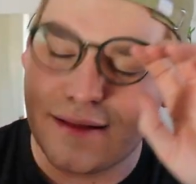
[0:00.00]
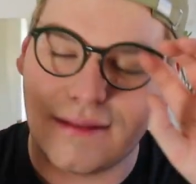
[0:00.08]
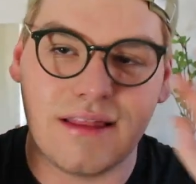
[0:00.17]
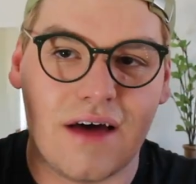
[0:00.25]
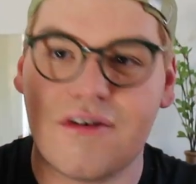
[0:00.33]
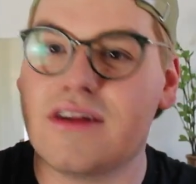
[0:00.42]

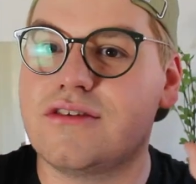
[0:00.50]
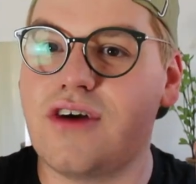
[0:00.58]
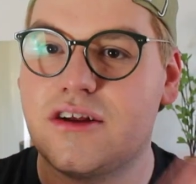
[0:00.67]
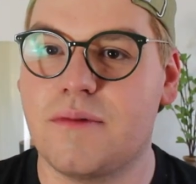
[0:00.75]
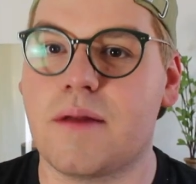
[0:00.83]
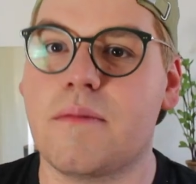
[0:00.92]
Love it.
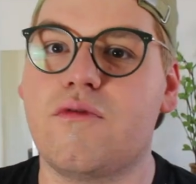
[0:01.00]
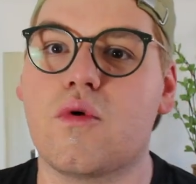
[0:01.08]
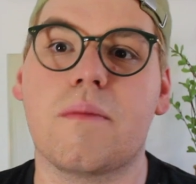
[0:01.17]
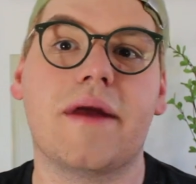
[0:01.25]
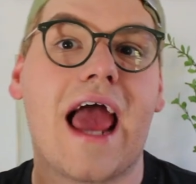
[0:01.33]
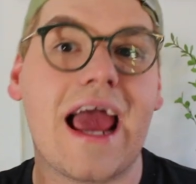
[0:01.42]
Talked about it
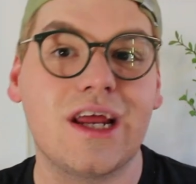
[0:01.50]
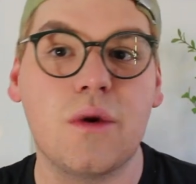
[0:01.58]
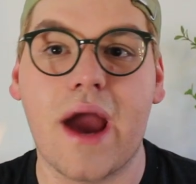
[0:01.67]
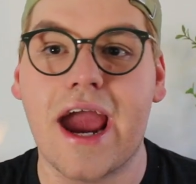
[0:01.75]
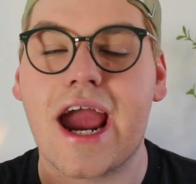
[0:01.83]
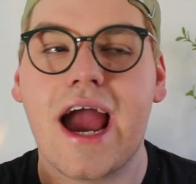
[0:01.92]
before. But
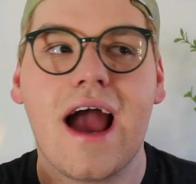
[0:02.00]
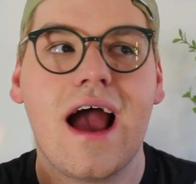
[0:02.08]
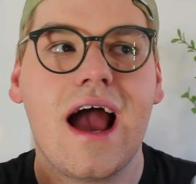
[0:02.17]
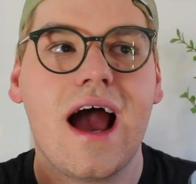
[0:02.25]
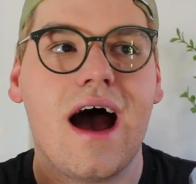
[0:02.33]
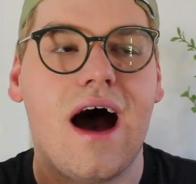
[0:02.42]
anyway,
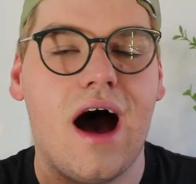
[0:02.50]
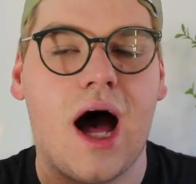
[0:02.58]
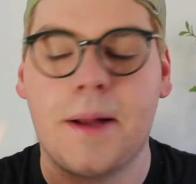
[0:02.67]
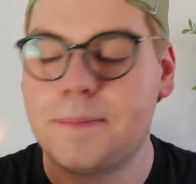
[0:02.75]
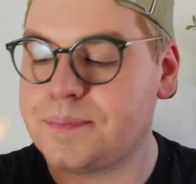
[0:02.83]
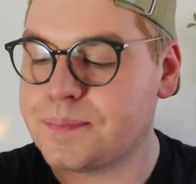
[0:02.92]

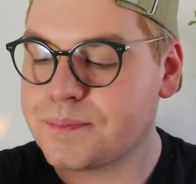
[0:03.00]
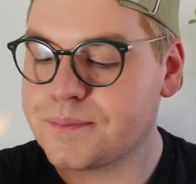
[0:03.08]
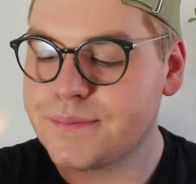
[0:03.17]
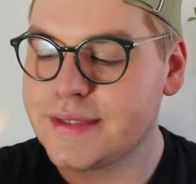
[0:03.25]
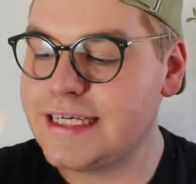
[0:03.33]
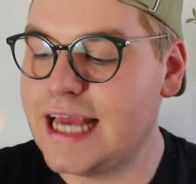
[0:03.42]
I
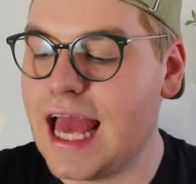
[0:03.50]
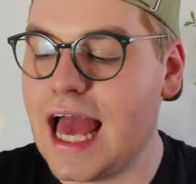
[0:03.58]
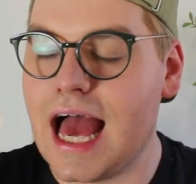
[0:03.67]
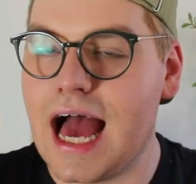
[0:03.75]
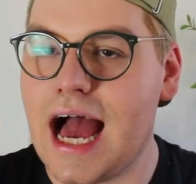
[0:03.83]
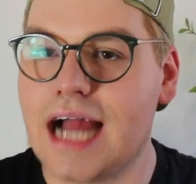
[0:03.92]

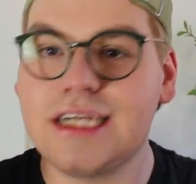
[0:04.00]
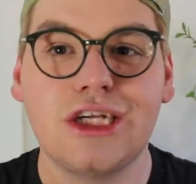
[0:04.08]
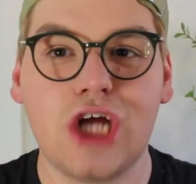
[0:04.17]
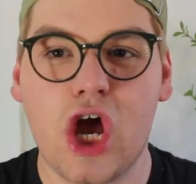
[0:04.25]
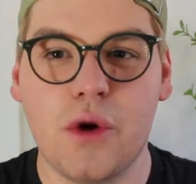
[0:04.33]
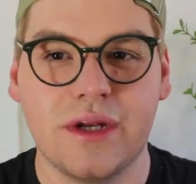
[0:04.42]
need
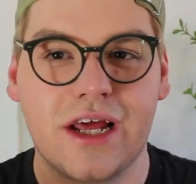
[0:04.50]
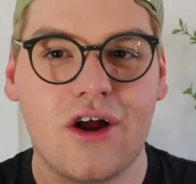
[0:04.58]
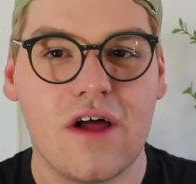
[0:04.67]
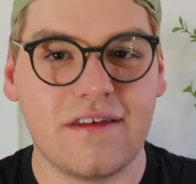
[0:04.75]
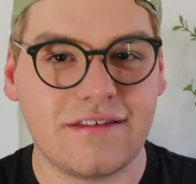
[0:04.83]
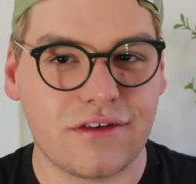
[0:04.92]
to hone in
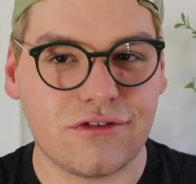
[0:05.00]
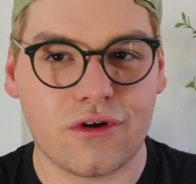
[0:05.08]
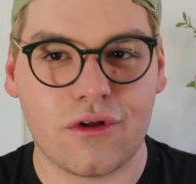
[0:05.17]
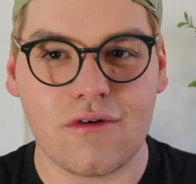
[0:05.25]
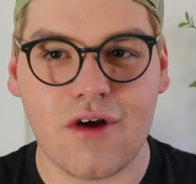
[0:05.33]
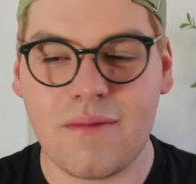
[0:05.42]
on the Sassy
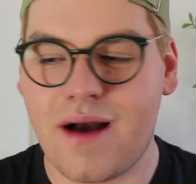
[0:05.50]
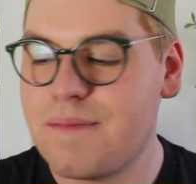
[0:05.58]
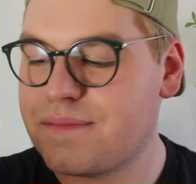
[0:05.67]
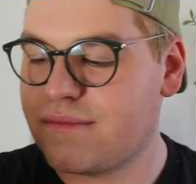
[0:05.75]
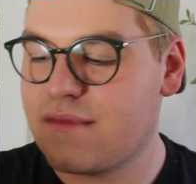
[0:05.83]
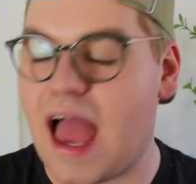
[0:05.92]
Girl
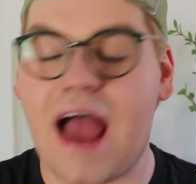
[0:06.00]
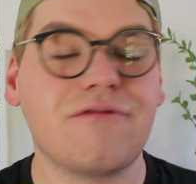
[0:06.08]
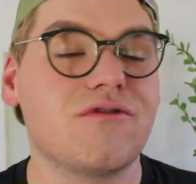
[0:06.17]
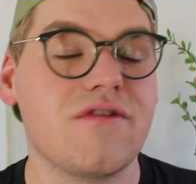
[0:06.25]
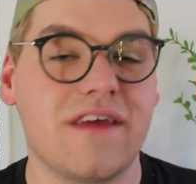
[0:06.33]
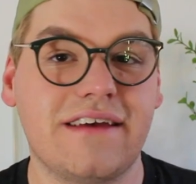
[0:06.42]
Aroma.
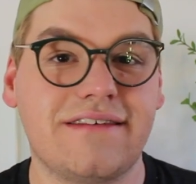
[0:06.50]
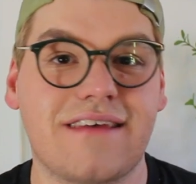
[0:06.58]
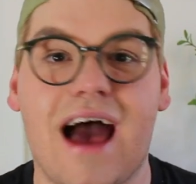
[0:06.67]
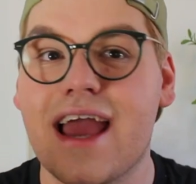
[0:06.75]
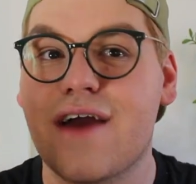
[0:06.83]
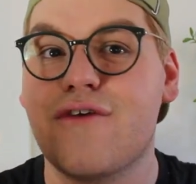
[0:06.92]
After this,
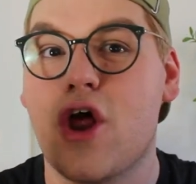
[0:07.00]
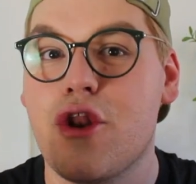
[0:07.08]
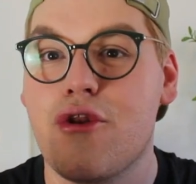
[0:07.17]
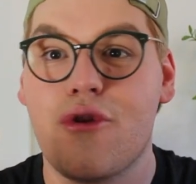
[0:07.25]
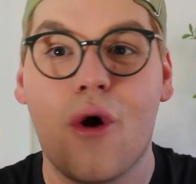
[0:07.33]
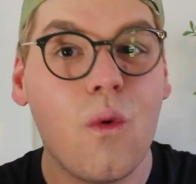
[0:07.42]
I have
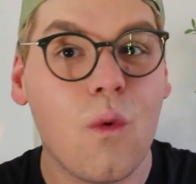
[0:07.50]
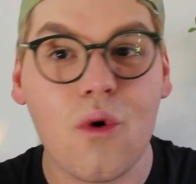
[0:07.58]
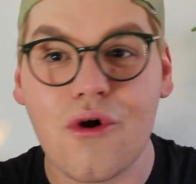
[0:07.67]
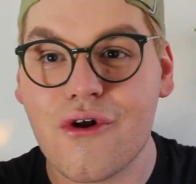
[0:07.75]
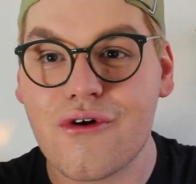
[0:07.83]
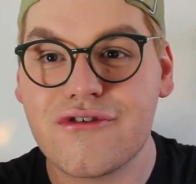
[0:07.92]
no
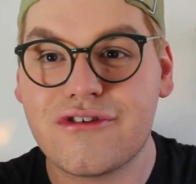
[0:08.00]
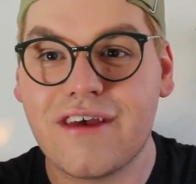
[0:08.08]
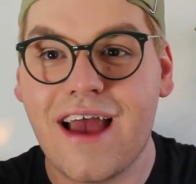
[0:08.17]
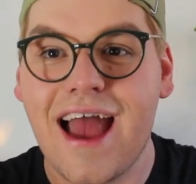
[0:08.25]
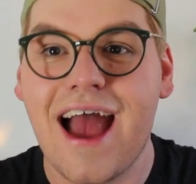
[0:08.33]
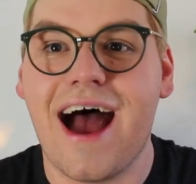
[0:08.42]

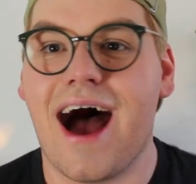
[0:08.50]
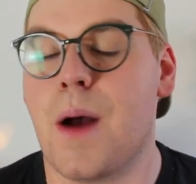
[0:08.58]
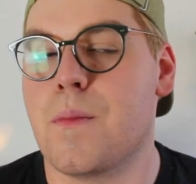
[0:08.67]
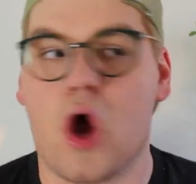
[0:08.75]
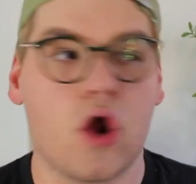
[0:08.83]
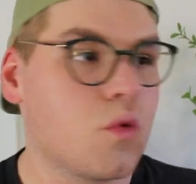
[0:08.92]
orders.
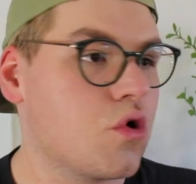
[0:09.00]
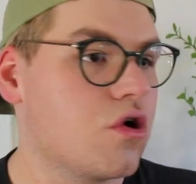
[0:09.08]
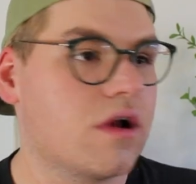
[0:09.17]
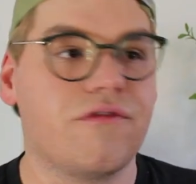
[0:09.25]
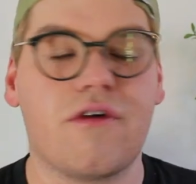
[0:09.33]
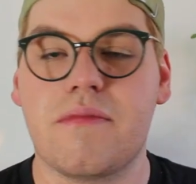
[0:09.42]
I'm not
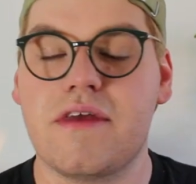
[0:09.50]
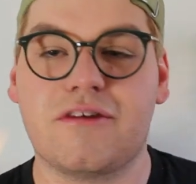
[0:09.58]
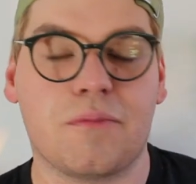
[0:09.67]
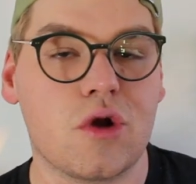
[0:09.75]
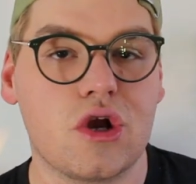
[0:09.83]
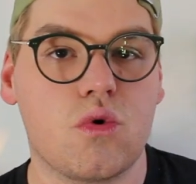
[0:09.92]
ordering from this
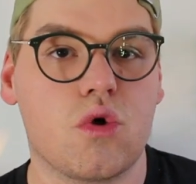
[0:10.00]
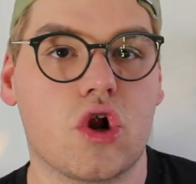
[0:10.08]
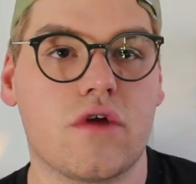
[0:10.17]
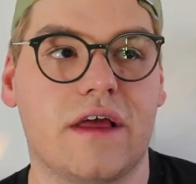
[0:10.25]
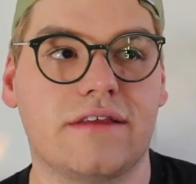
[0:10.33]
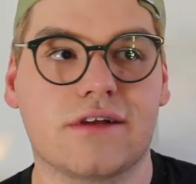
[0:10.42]

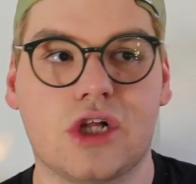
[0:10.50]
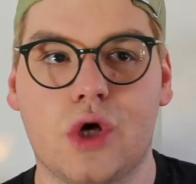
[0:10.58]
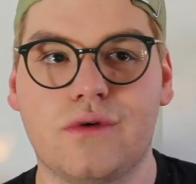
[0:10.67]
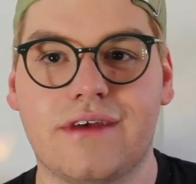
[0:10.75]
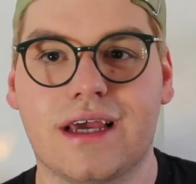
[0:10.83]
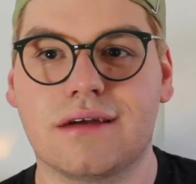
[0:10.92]
pre-order that's
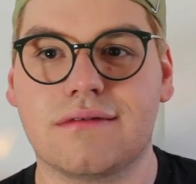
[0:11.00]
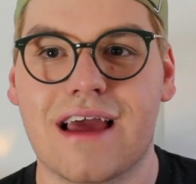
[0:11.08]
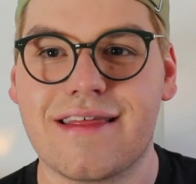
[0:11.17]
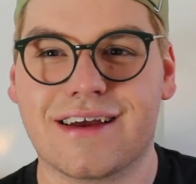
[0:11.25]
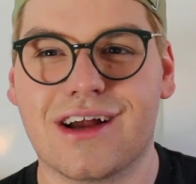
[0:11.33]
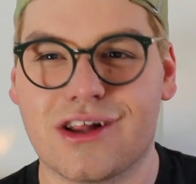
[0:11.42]
closing. I
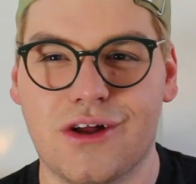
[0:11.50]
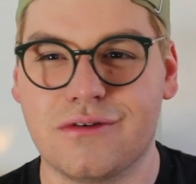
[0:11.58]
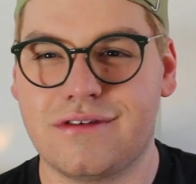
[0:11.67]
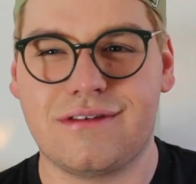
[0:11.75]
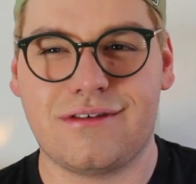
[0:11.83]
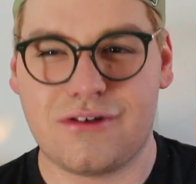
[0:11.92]
think it
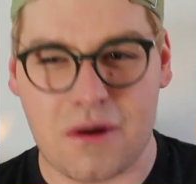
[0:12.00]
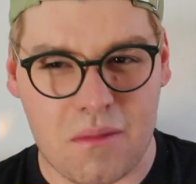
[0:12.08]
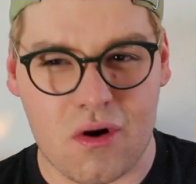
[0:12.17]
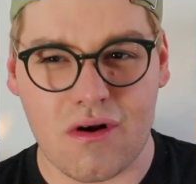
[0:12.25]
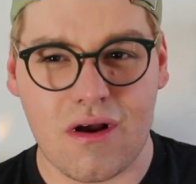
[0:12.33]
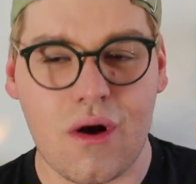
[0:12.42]
closes
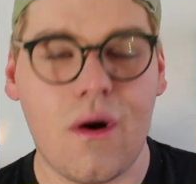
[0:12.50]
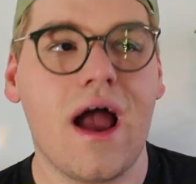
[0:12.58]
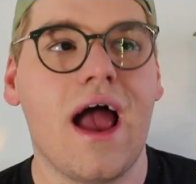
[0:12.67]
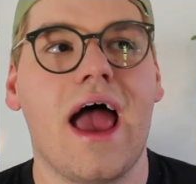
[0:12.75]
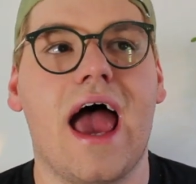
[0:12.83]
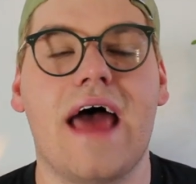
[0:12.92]
tomorrow.
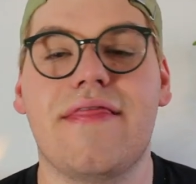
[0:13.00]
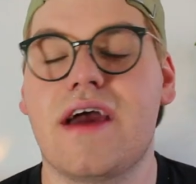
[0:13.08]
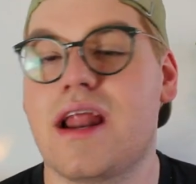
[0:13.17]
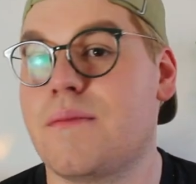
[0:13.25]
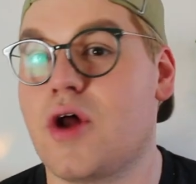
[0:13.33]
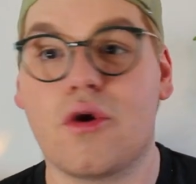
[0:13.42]
And
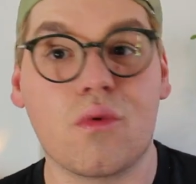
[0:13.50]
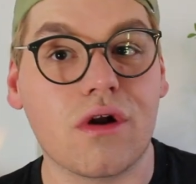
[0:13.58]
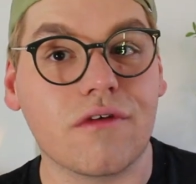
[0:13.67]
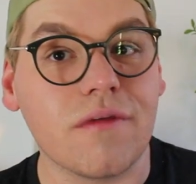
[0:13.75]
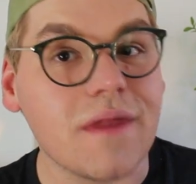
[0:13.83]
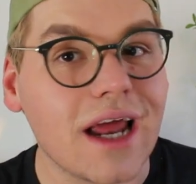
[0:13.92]
then I'm not
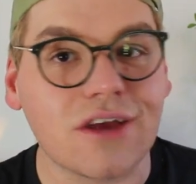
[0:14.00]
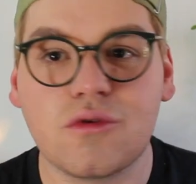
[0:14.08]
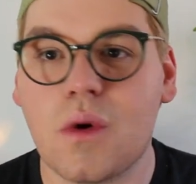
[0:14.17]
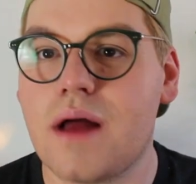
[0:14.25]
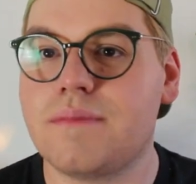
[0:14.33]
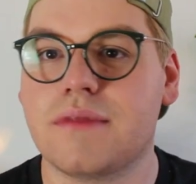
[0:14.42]
ordering from the next
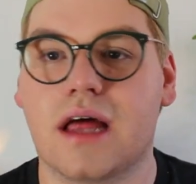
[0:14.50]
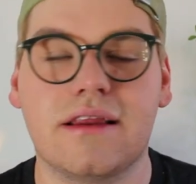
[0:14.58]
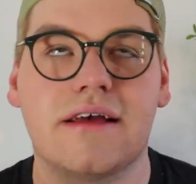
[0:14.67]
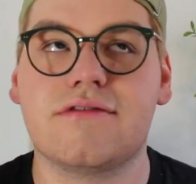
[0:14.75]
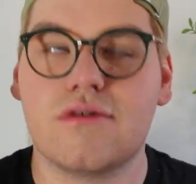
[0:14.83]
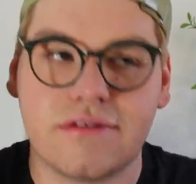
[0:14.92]
one
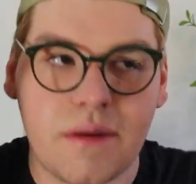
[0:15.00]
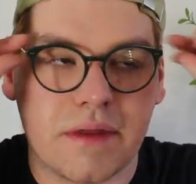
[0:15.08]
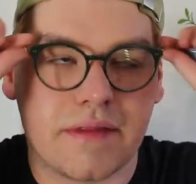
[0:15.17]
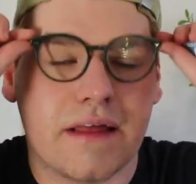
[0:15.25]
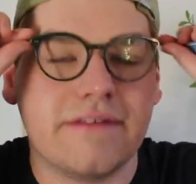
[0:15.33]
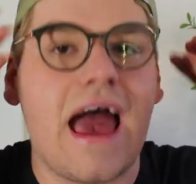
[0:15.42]
unless there's
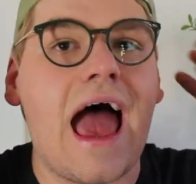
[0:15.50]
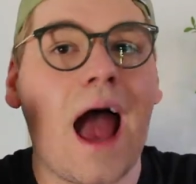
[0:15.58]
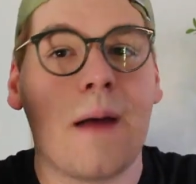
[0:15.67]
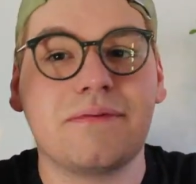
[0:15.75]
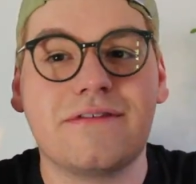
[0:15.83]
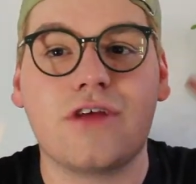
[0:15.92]
something that's
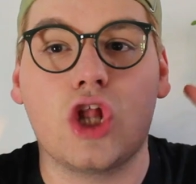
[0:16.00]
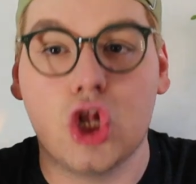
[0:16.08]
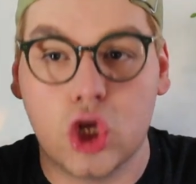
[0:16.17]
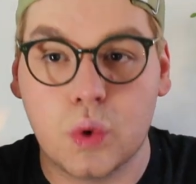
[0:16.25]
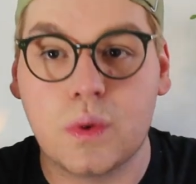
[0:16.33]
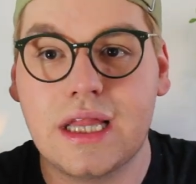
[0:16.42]

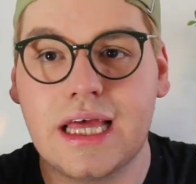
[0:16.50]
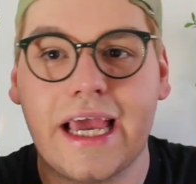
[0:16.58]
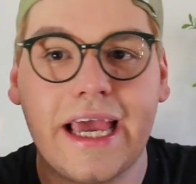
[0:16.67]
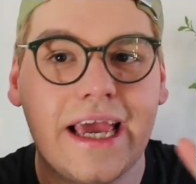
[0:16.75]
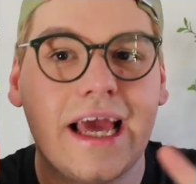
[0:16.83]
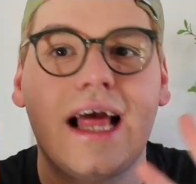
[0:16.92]

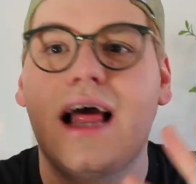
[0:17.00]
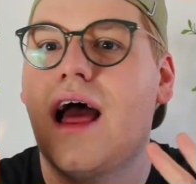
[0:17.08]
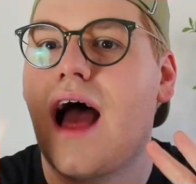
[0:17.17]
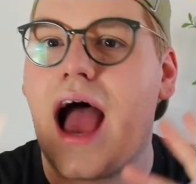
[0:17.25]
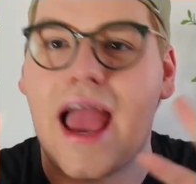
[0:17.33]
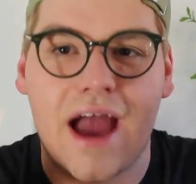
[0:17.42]
absolutely
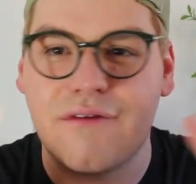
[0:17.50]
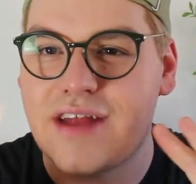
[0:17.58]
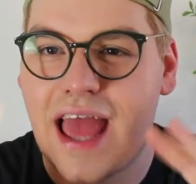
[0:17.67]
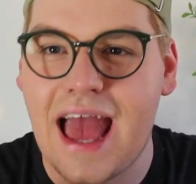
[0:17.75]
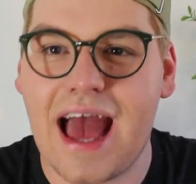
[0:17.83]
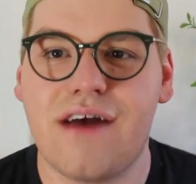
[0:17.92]
I have to
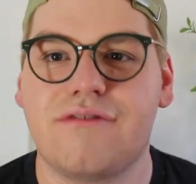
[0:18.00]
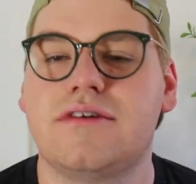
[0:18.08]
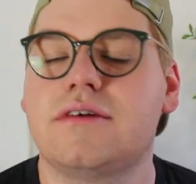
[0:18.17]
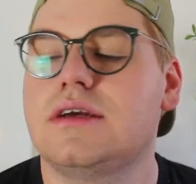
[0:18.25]
have.